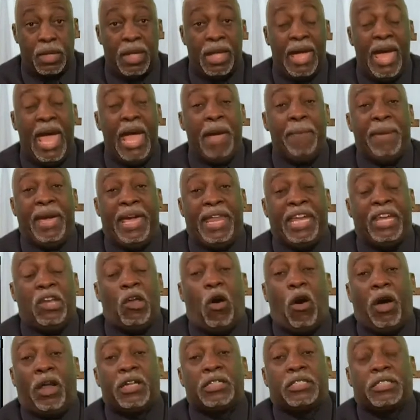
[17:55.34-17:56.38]
Amen. In
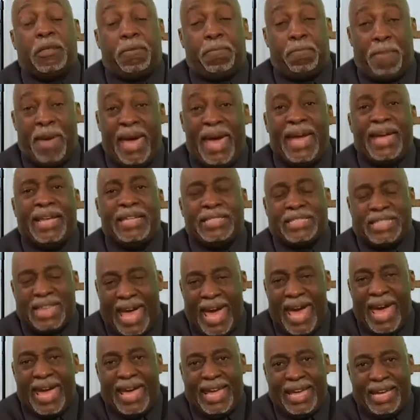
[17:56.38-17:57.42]
order to
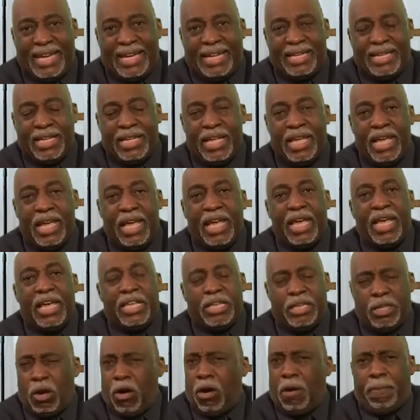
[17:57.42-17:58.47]
maintain
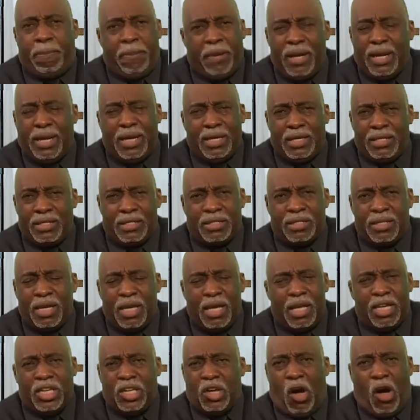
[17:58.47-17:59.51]
your peace.
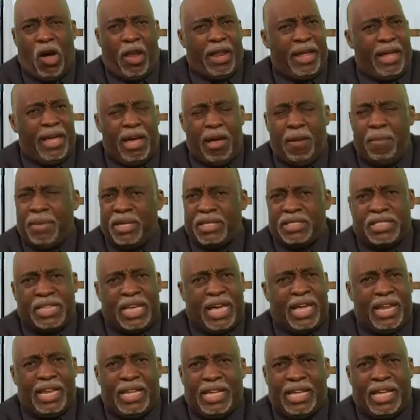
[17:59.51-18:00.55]
Y'all to help me
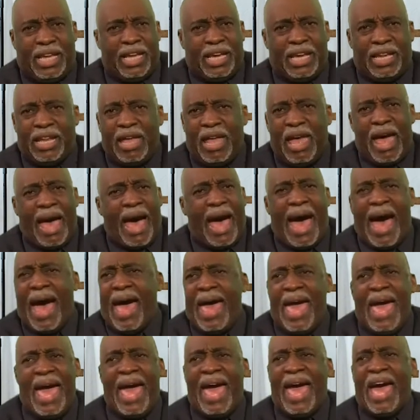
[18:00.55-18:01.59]
say it again. I
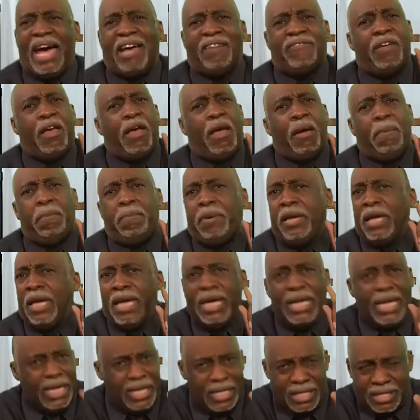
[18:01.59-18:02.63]
have
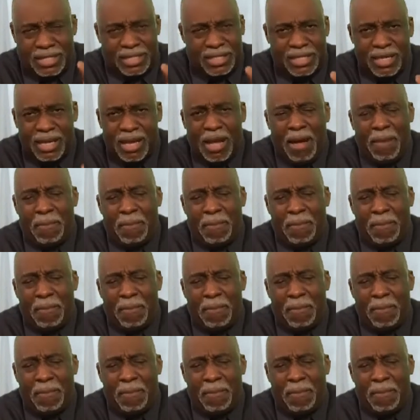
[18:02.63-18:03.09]
peace.